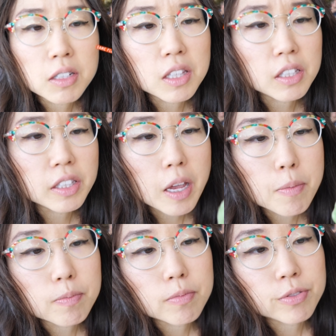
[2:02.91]
is it the
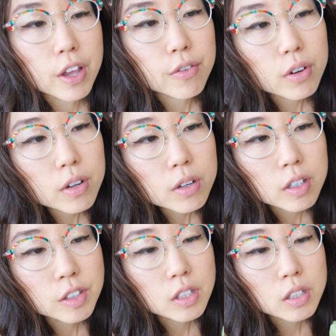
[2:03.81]
same flavor
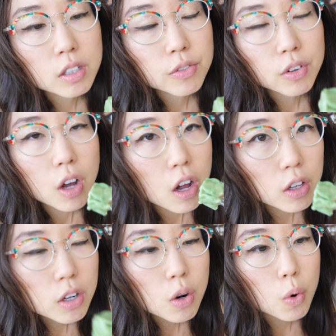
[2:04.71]
and just a different
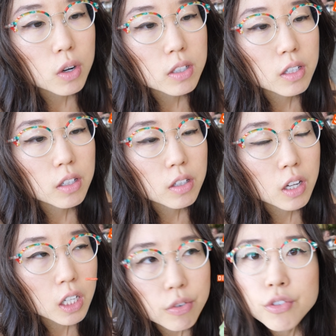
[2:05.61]
color or is it
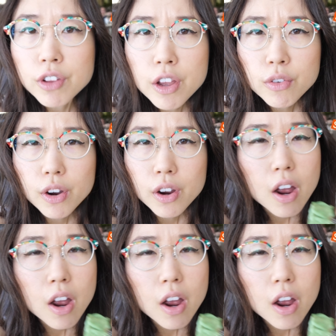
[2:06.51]
a different flavor?